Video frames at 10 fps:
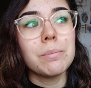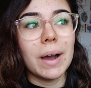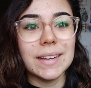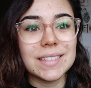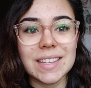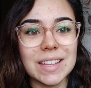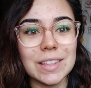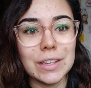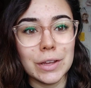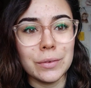But I'd seen
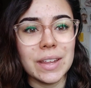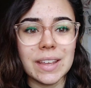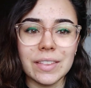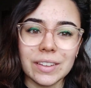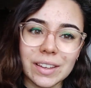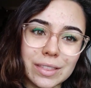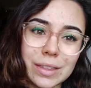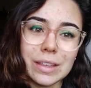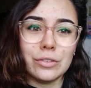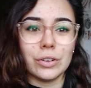the uni and the
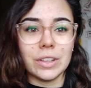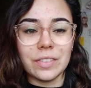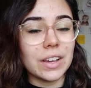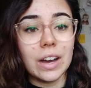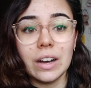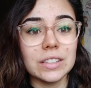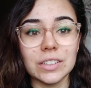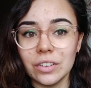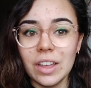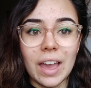cathedral and the
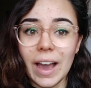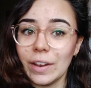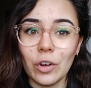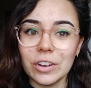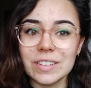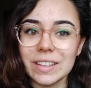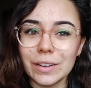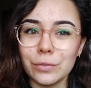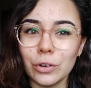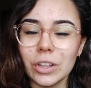castle, and honestly,
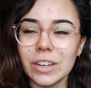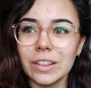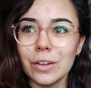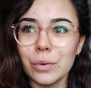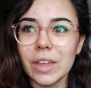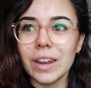I'd fallen in love with it.